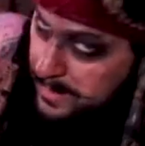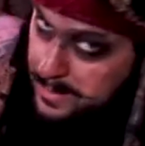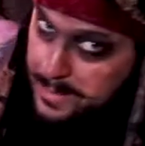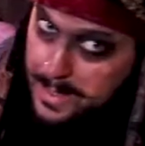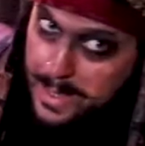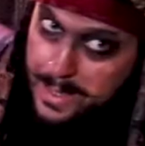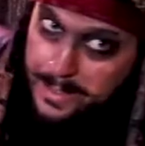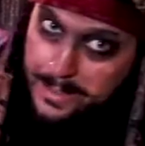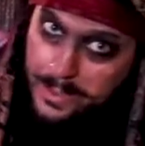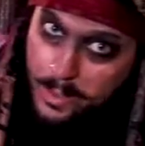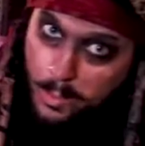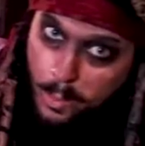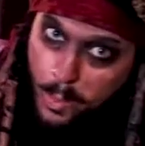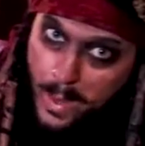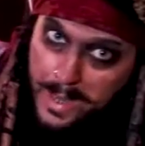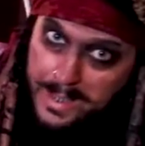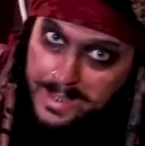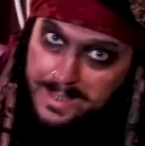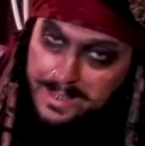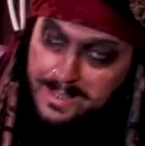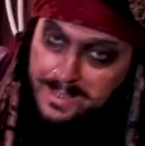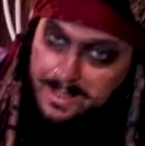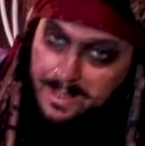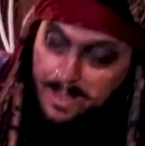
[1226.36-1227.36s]
down your
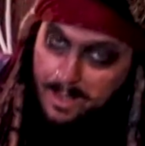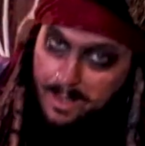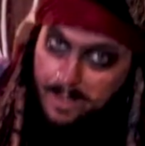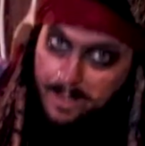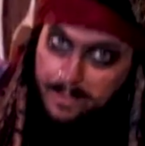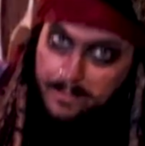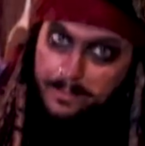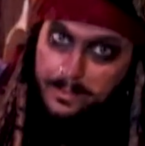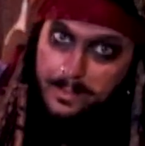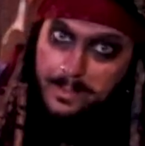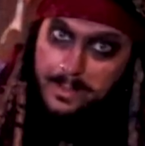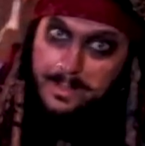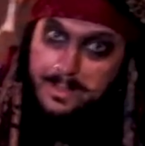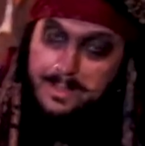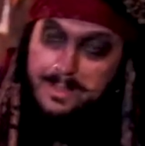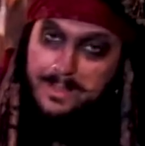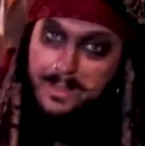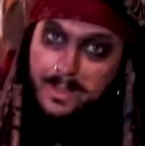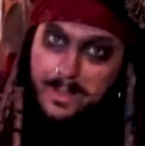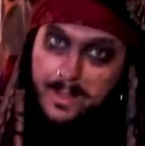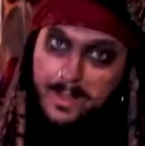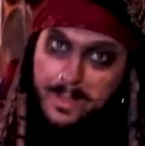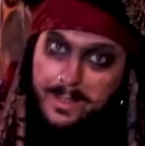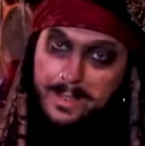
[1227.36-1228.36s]
waist scarf on the
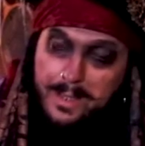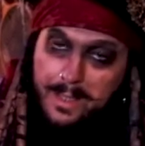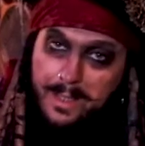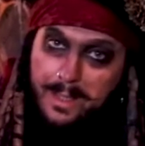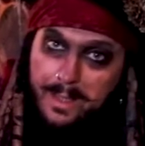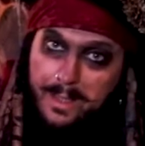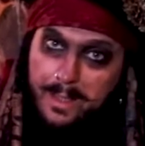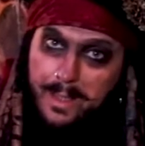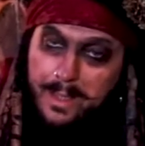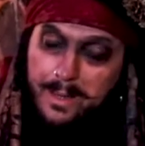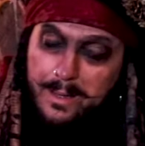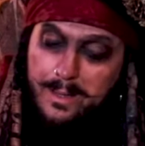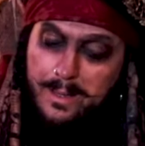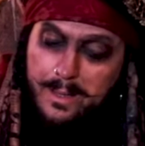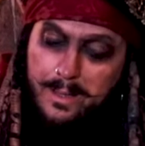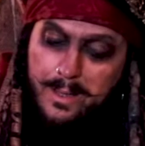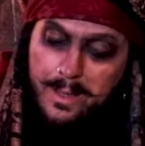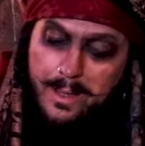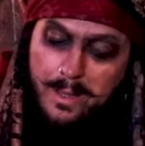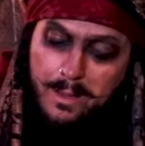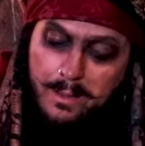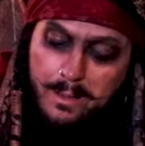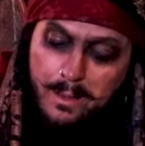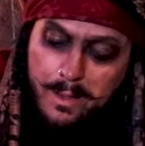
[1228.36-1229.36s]
side there and uh, you
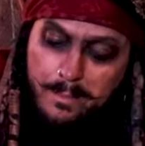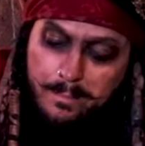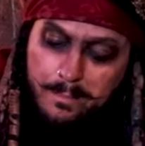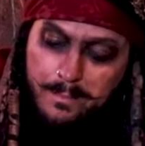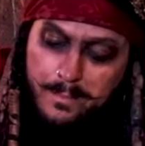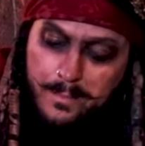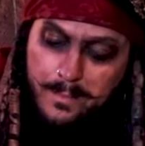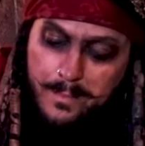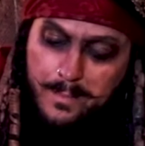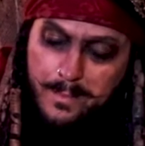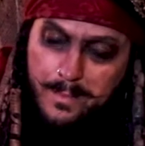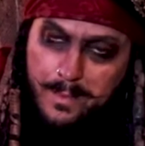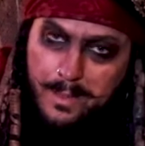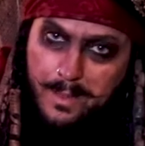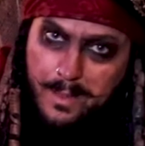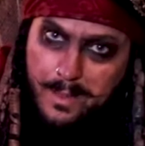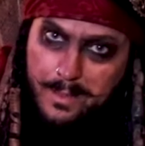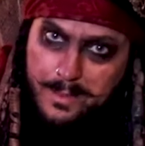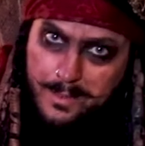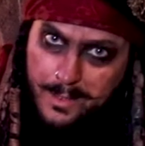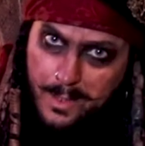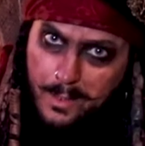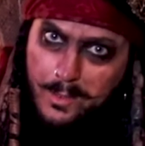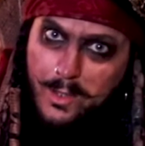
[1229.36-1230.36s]
know I'm, I
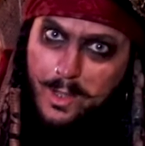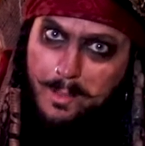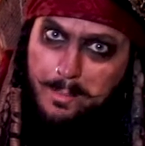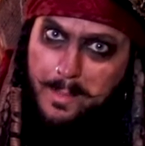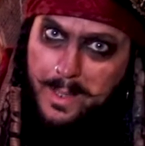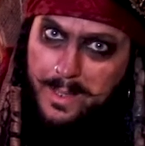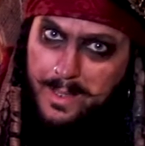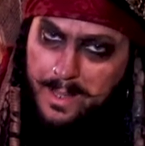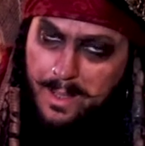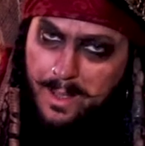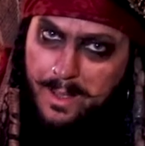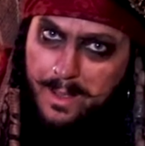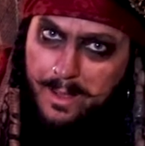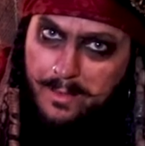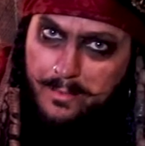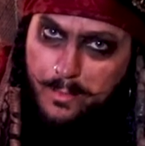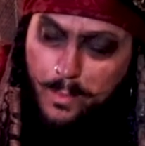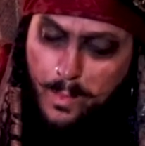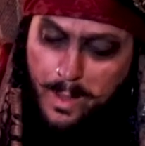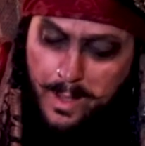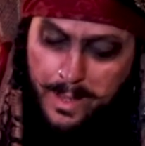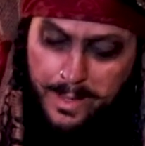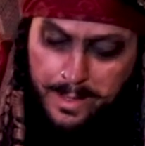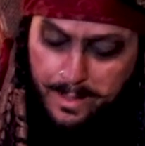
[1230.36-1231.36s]
told you I'll meet you
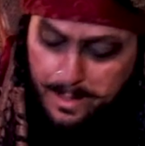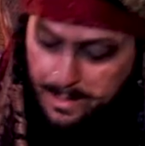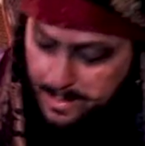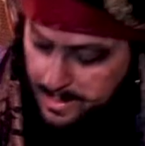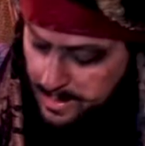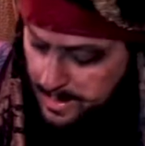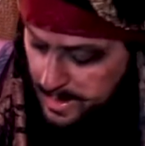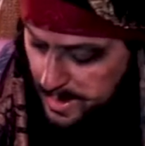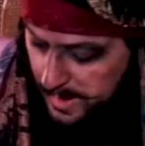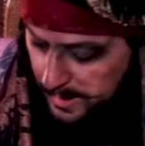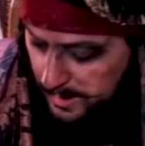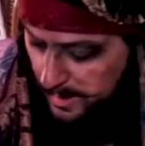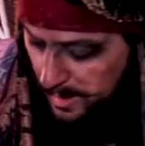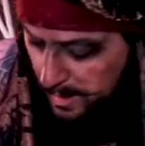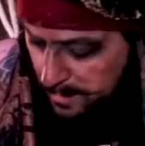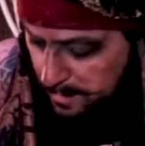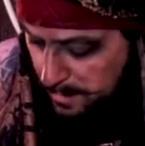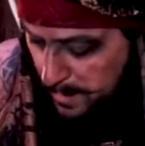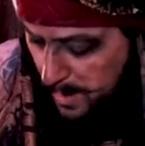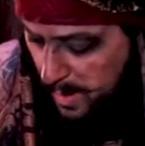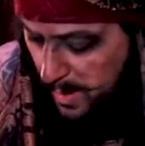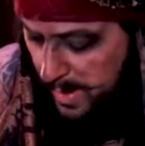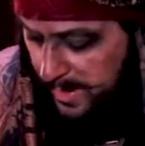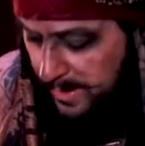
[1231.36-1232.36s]
halfway I don't
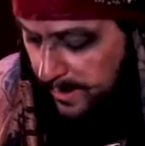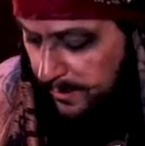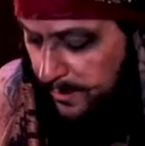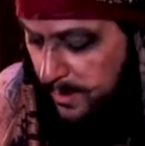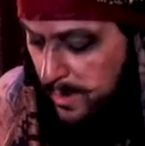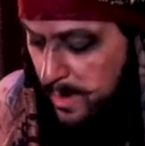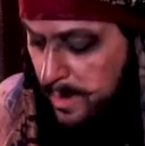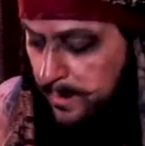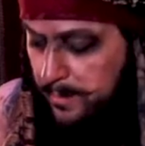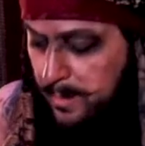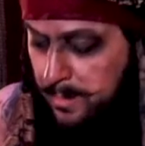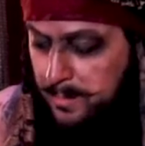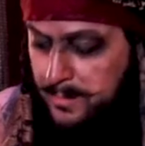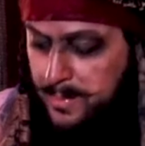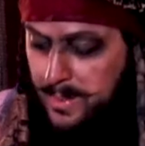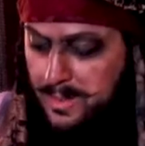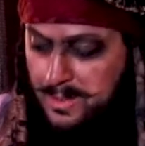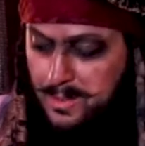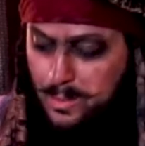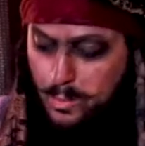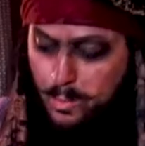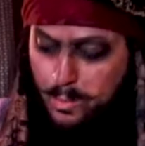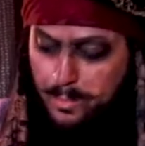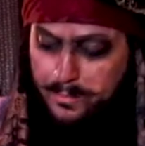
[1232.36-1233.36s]
mind if you have a, a
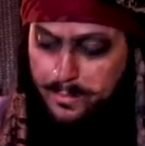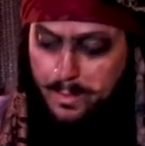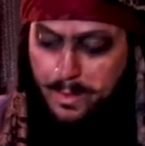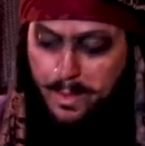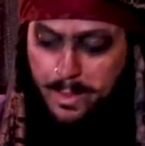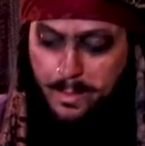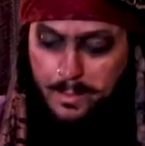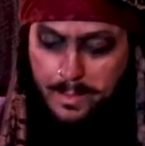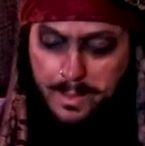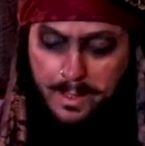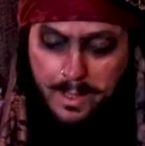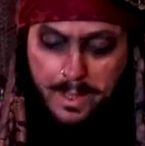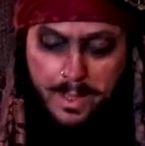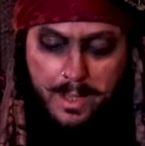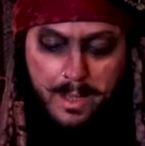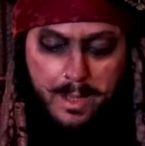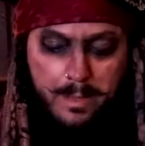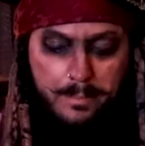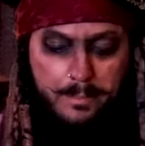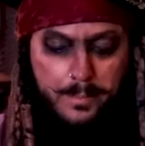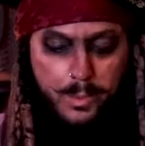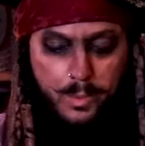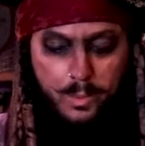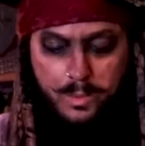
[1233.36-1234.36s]
sword fight with a
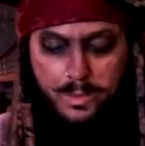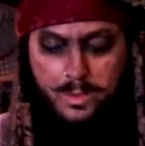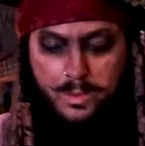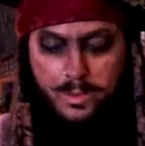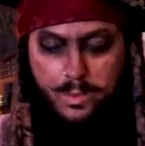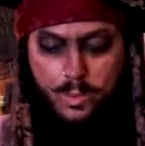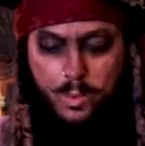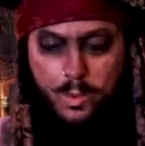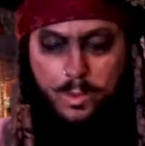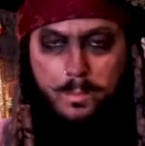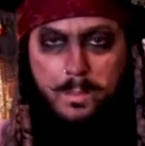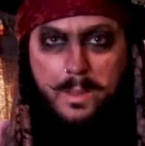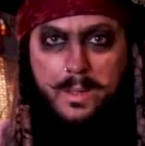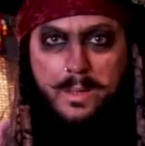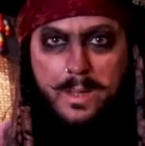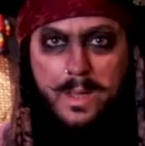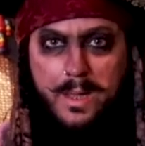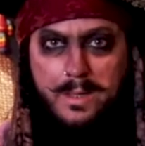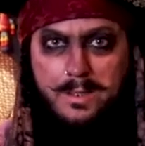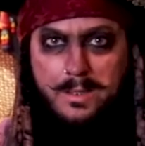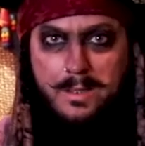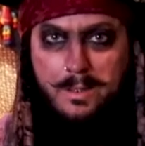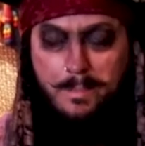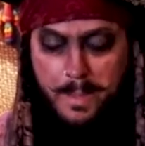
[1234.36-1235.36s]
cardboard sword but
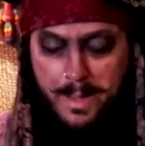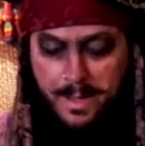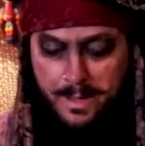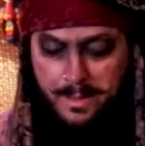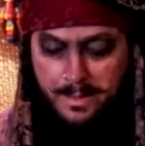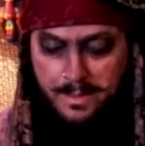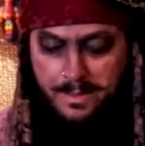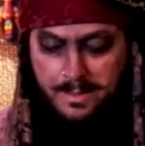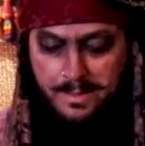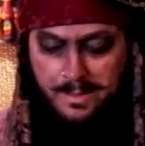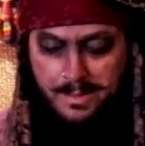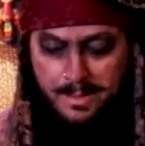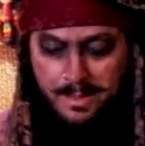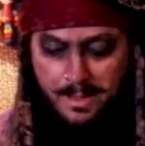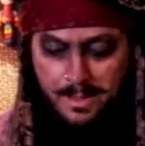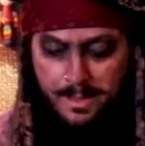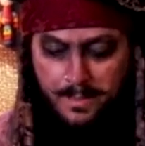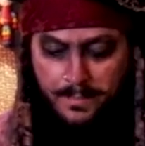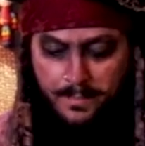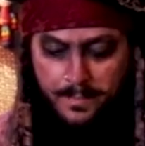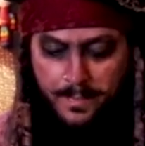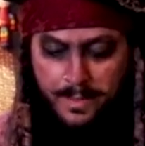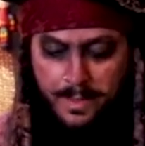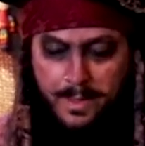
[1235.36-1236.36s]
that's about as uh,
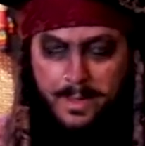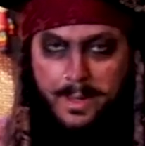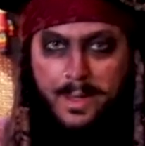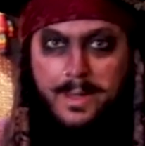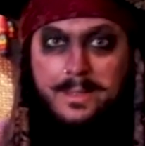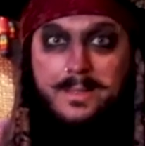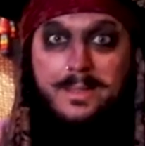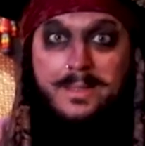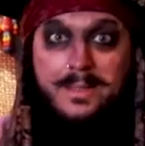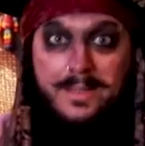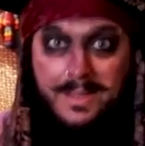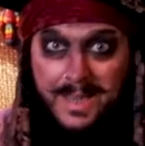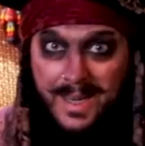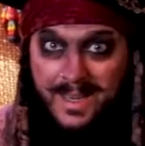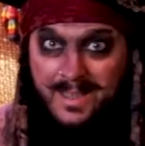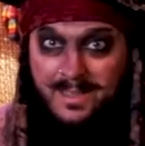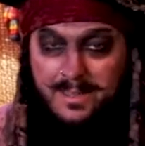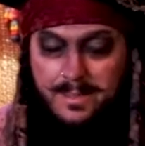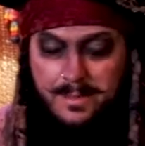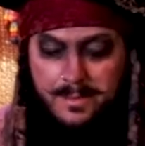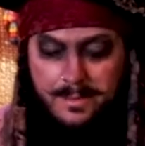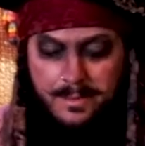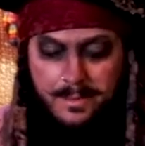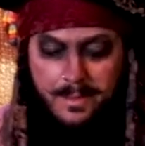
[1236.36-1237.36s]
as
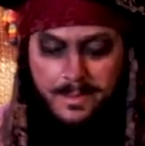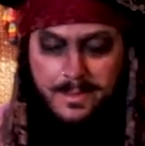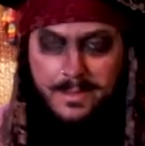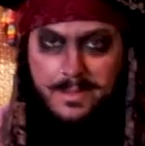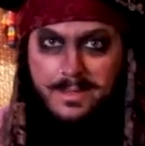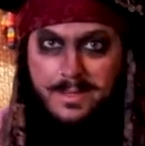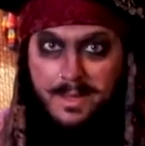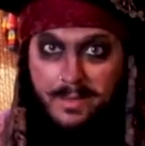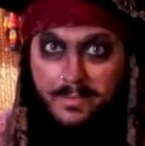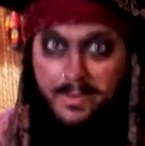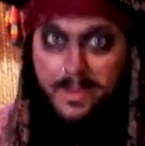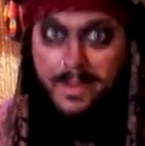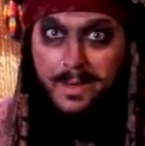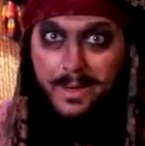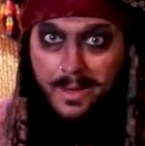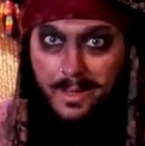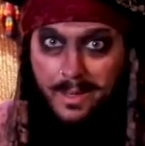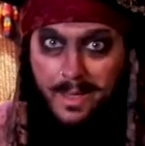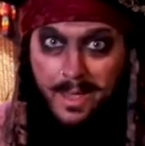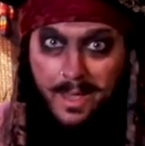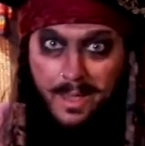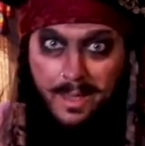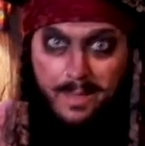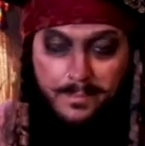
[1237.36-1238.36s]
intense as it's ever going to
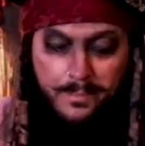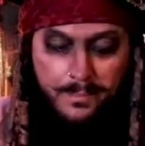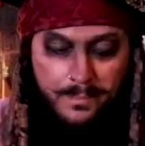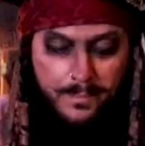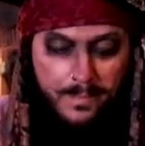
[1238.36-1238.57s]
get